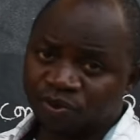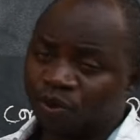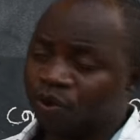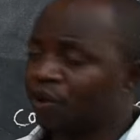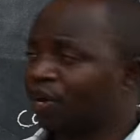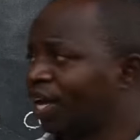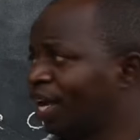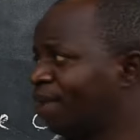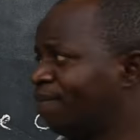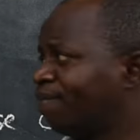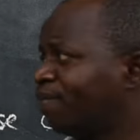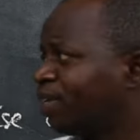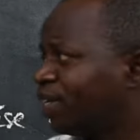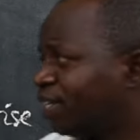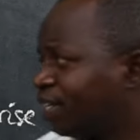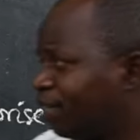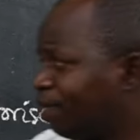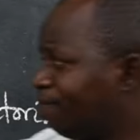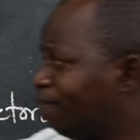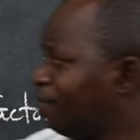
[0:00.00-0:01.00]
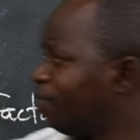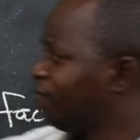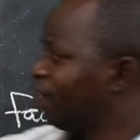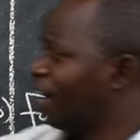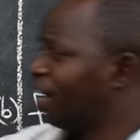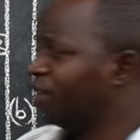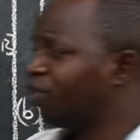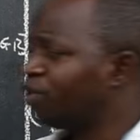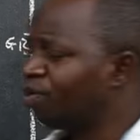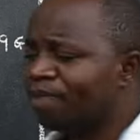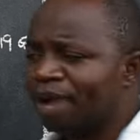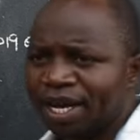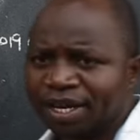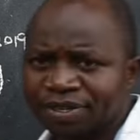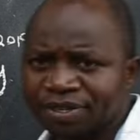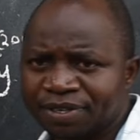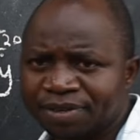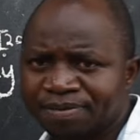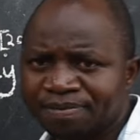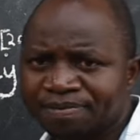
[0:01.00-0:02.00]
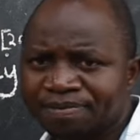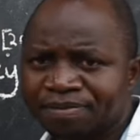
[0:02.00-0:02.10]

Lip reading: Okay, simplify 2 marks.